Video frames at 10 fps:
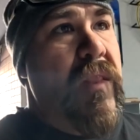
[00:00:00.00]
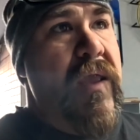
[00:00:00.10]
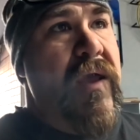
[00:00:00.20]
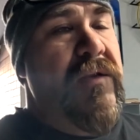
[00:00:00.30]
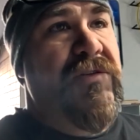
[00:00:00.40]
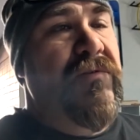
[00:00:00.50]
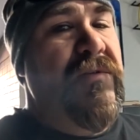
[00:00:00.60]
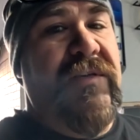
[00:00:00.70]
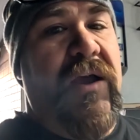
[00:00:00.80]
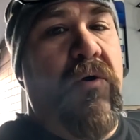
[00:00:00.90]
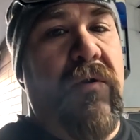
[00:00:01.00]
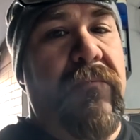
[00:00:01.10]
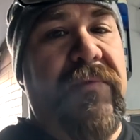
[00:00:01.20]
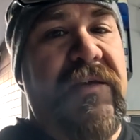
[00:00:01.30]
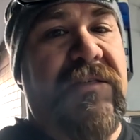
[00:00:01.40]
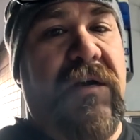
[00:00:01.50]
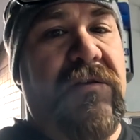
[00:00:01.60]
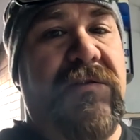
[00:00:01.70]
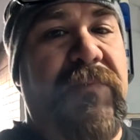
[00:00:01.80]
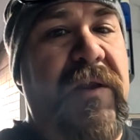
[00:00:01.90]
and as soon as I go to they
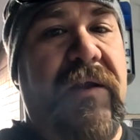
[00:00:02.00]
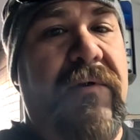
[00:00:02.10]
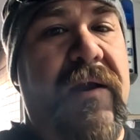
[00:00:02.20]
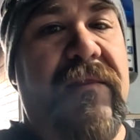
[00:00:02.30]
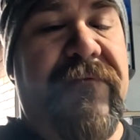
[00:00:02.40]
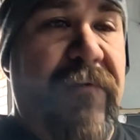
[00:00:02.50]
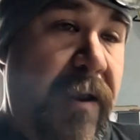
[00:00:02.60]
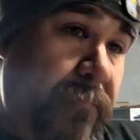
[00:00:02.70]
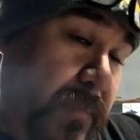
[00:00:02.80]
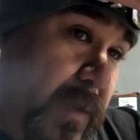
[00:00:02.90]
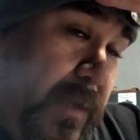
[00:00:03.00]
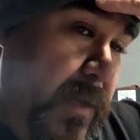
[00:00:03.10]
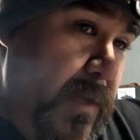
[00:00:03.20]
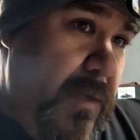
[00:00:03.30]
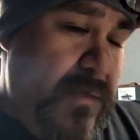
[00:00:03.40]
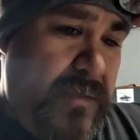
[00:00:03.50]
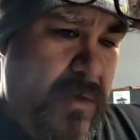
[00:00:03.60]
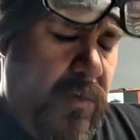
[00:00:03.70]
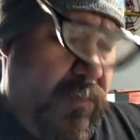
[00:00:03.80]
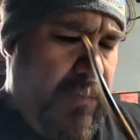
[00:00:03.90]
start spinning right in the frame.
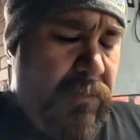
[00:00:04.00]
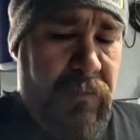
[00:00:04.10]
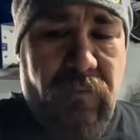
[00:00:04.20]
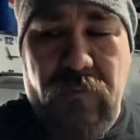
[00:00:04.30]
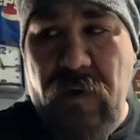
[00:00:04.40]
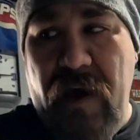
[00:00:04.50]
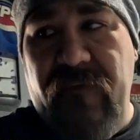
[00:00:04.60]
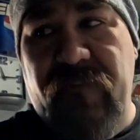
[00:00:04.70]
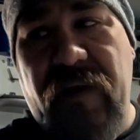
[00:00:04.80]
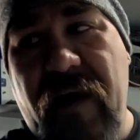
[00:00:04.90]
So I've been